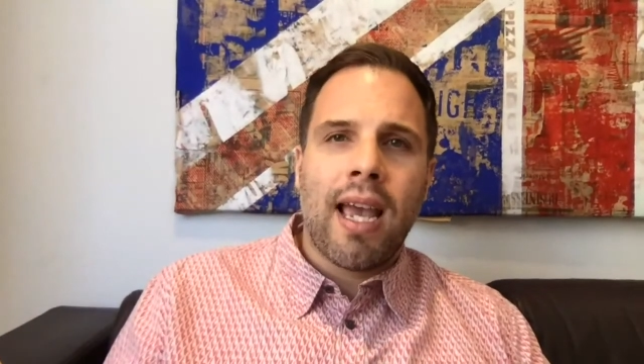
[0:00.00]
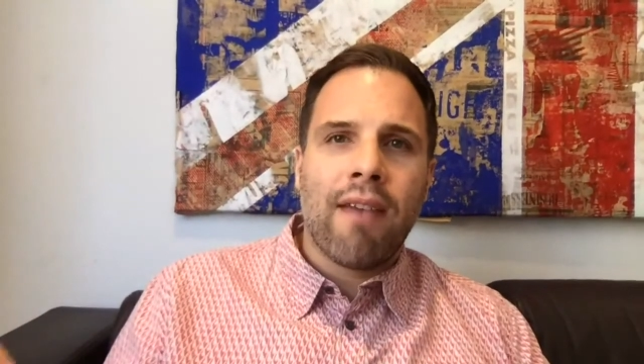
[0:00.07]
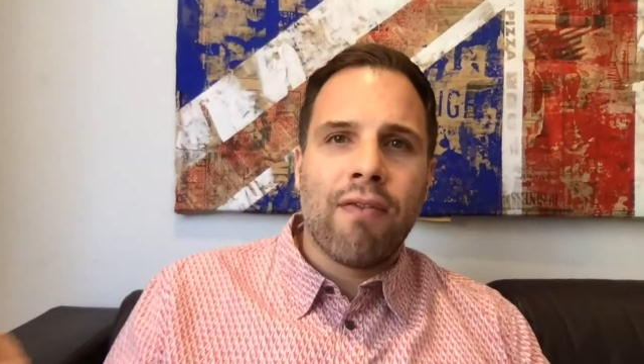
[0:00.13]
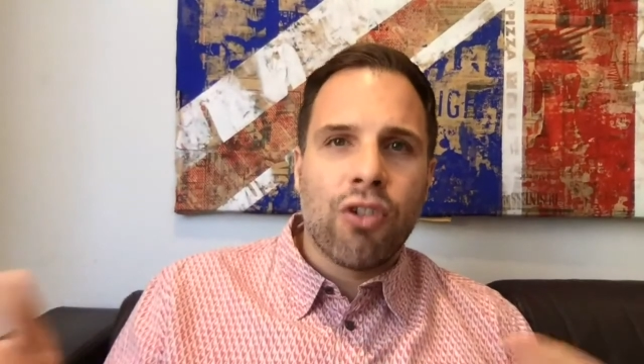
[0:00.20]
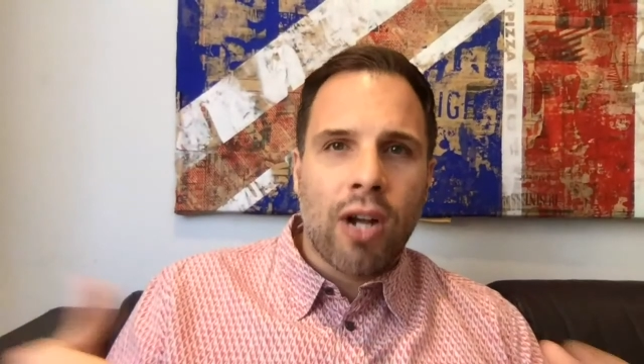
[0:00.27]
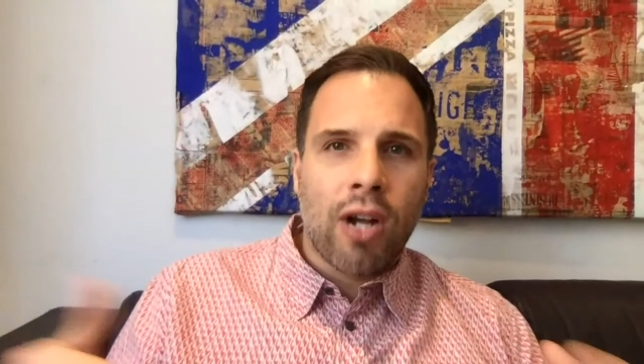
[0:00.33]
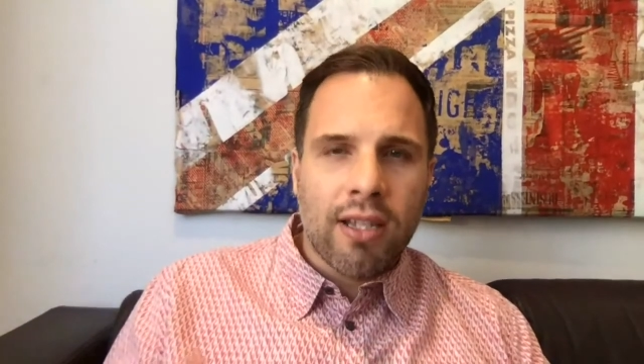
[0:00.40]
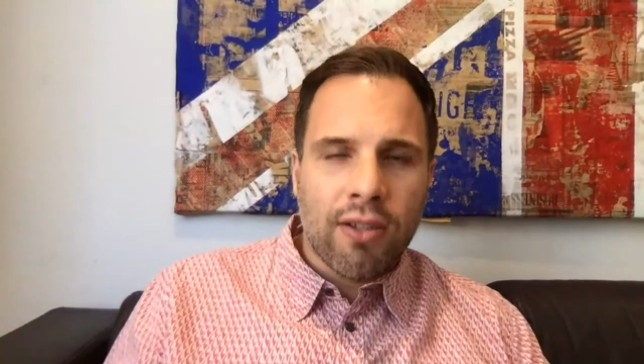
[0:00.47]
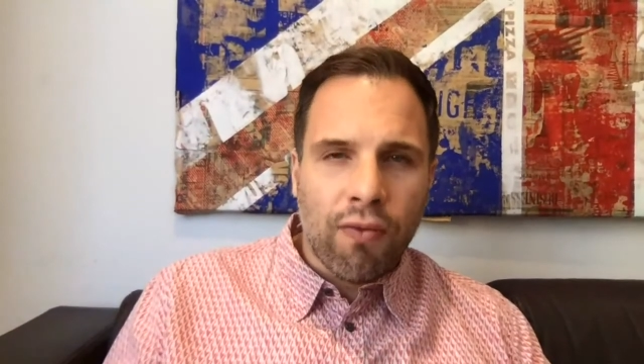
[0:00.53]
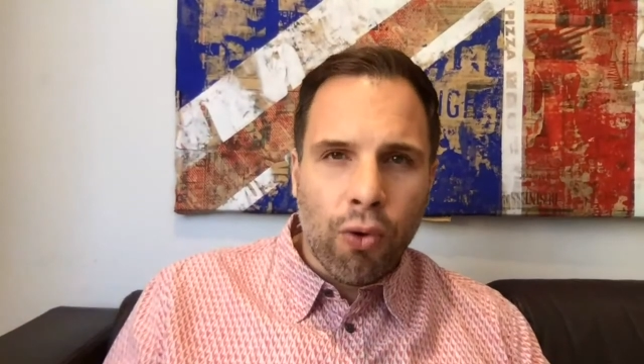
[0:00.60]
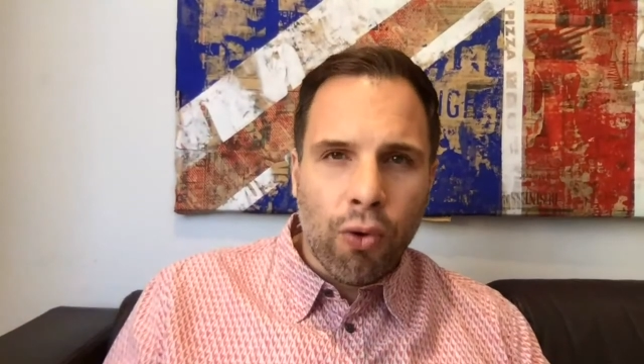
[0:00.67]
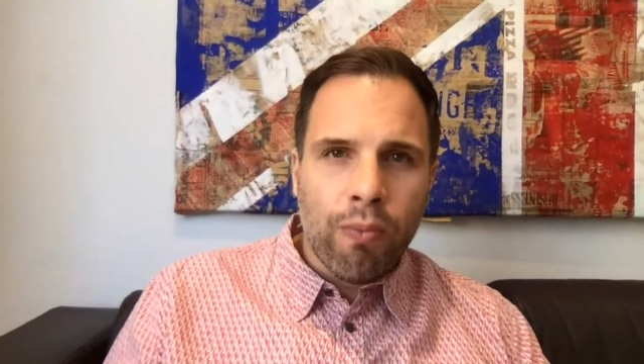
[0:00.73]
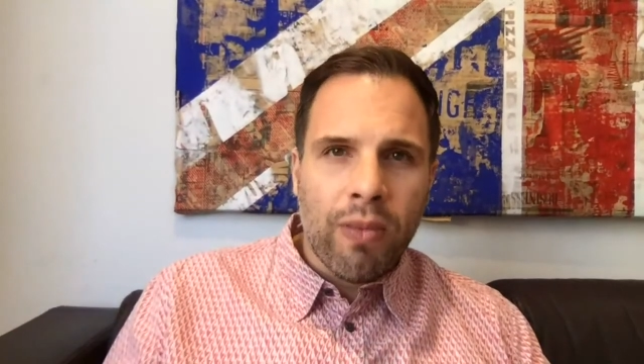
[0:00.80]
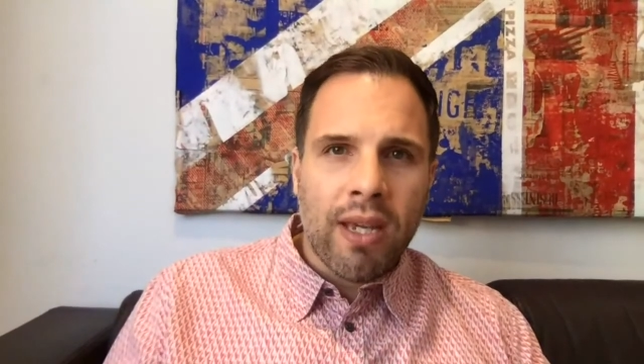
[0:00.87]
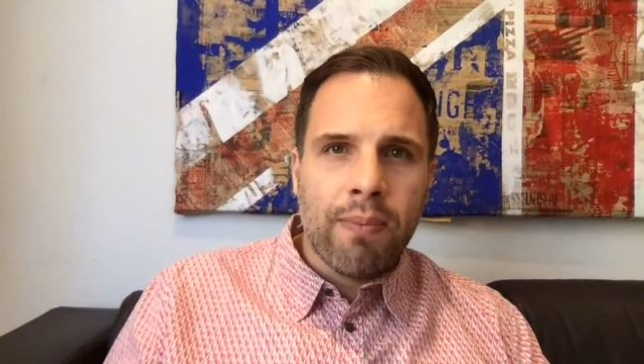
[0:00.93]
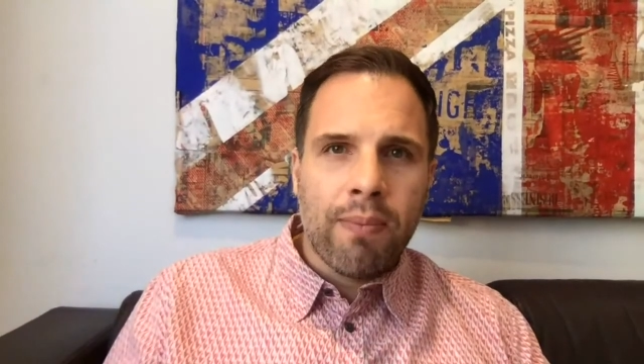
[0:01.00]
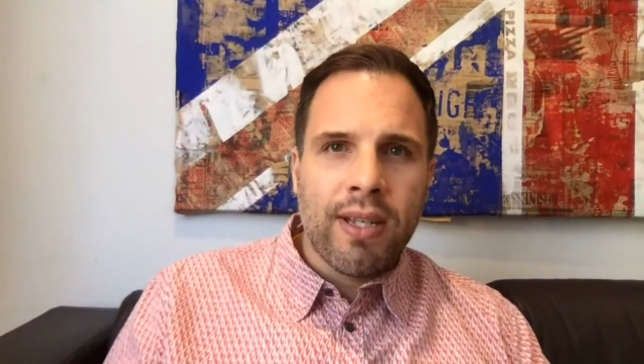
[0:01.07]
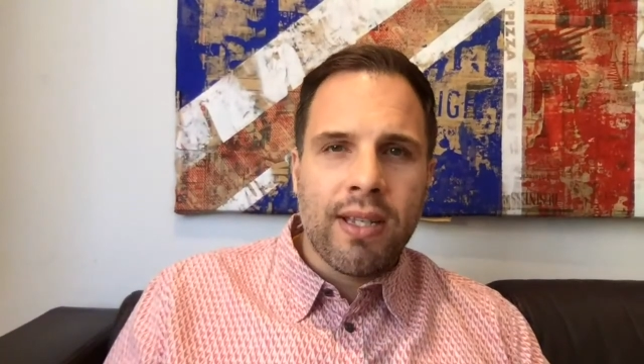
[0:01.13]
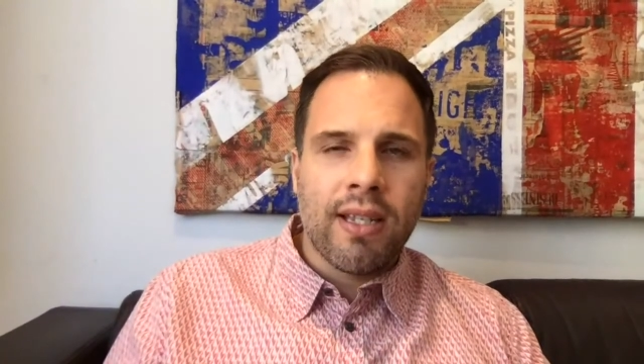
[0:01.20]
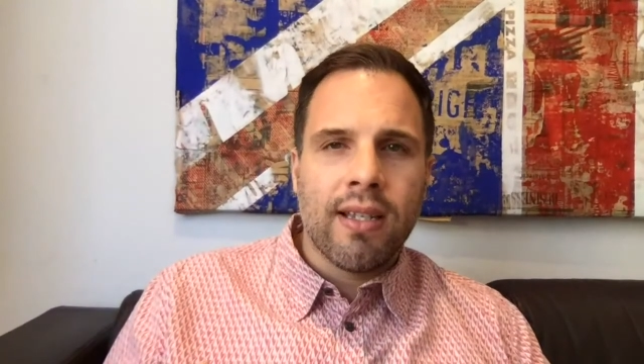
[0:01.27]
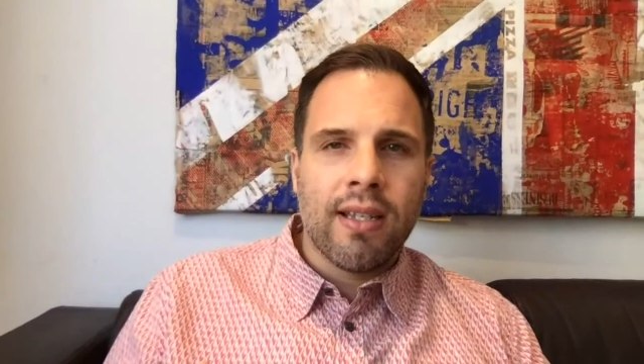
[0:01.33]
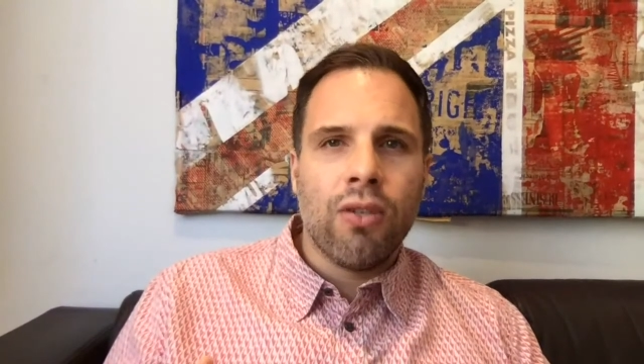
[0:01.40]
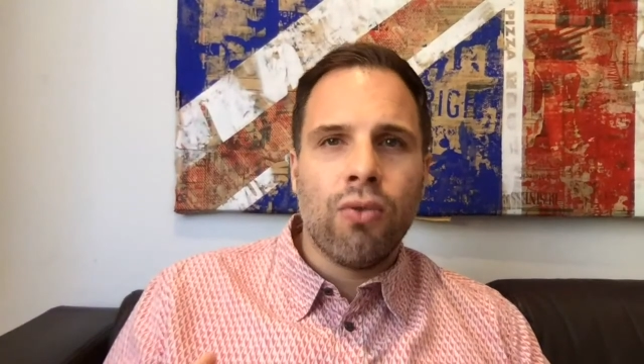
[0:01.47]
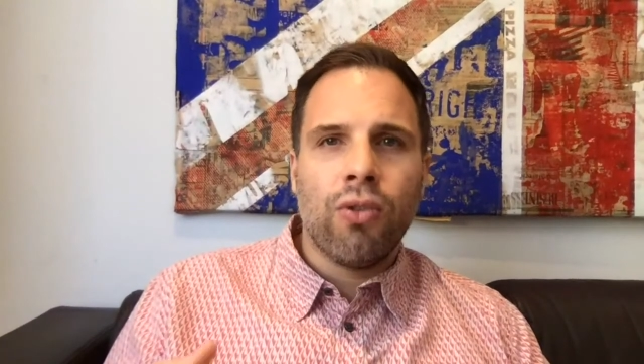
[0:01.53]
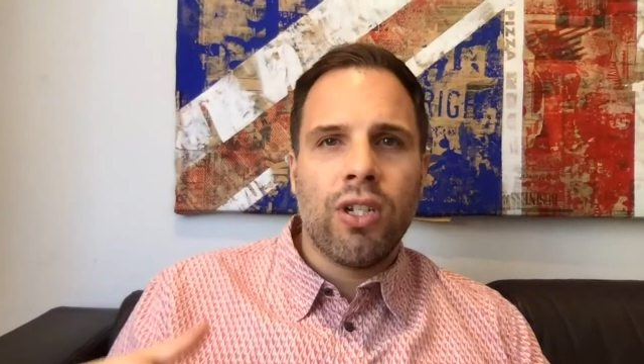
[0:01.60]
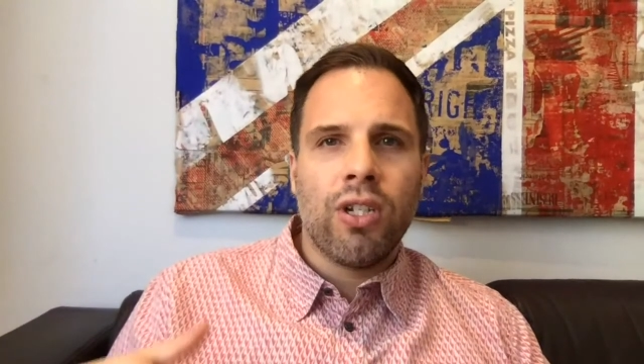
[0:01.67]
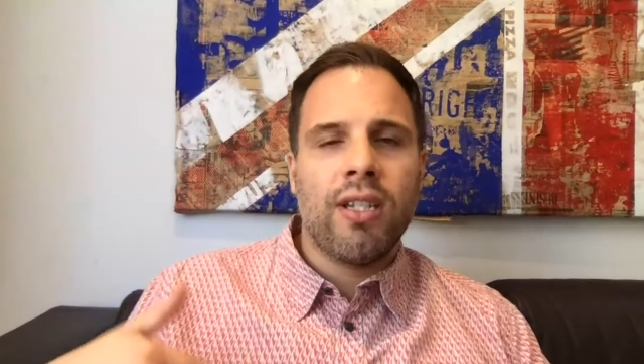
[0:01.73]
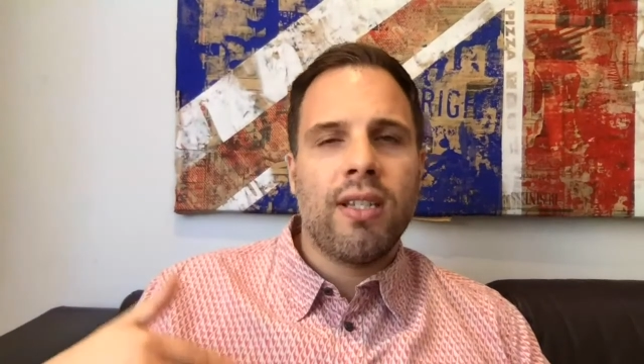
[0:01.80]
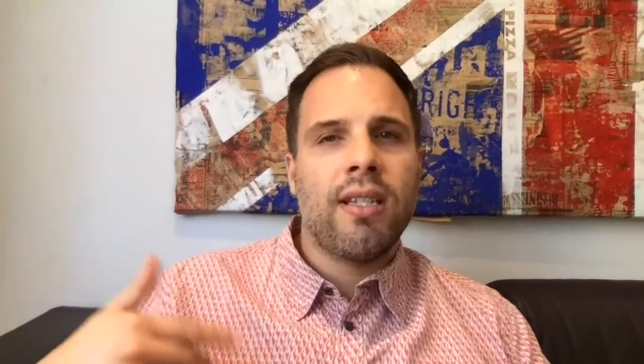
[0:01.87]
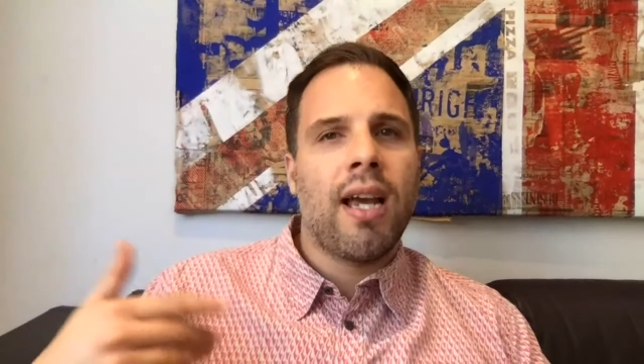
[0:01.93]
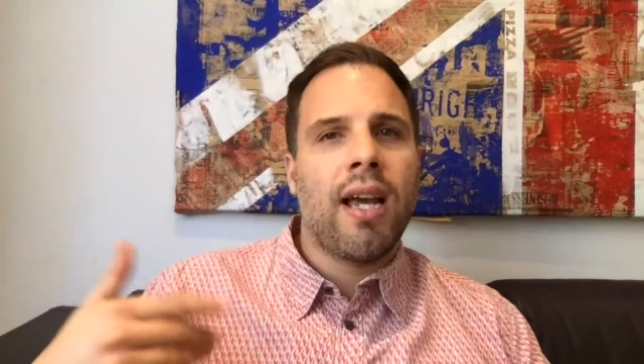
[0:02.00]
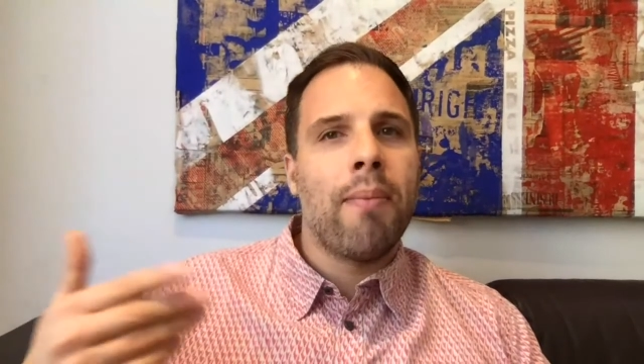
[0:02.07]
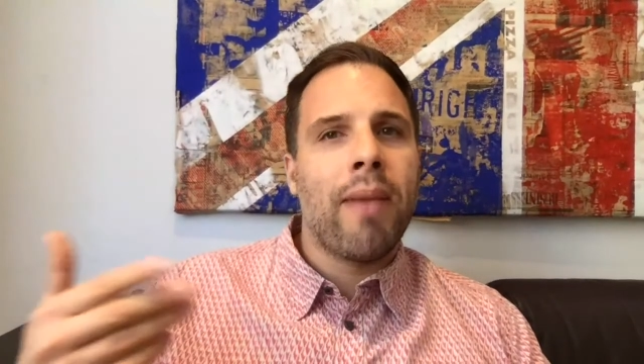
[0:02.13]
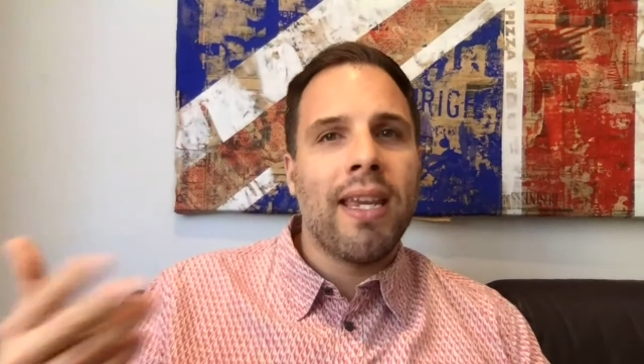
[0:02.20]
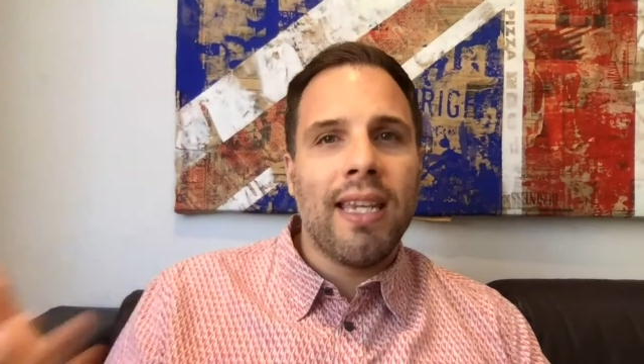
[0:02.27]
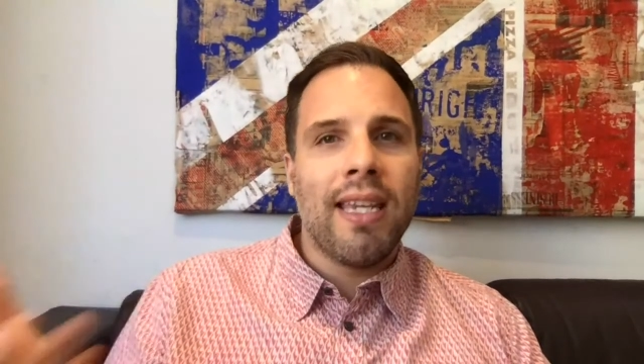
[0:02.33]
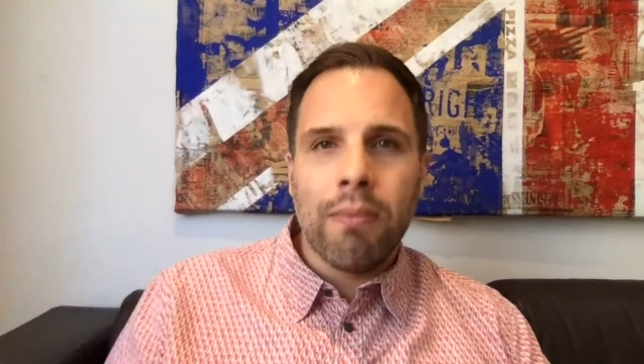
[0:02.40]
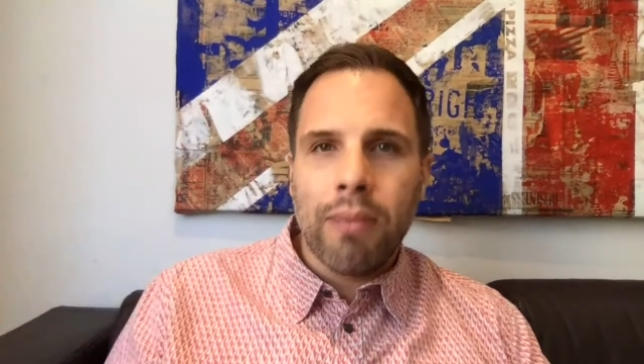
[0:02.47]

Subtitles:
have transformed their business in order to start making